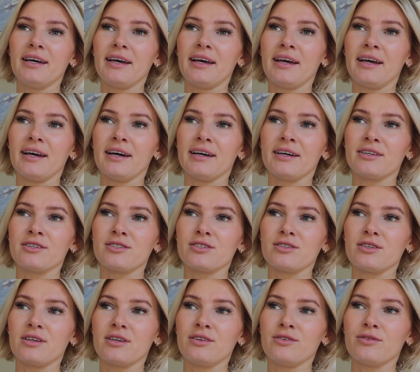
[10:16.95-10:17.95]
and
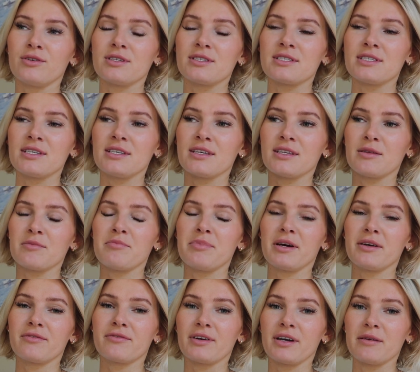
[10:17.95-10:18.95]
you could see that the
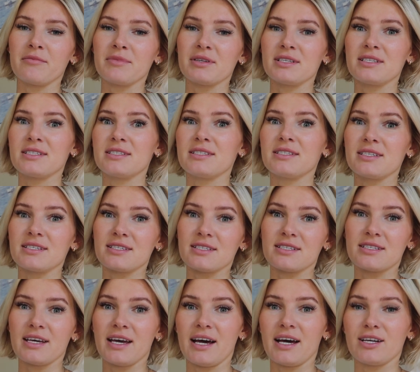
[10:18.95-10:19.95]
bed frame
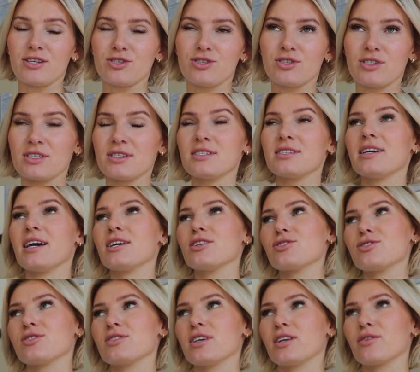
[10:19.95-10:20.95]

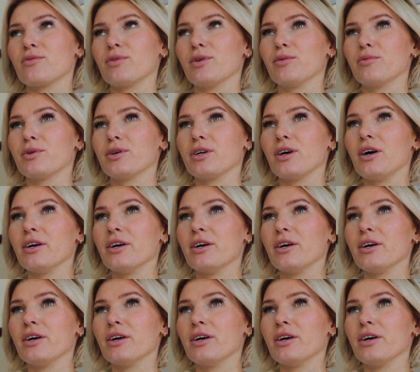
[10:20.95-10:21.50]
disattached is not a real word,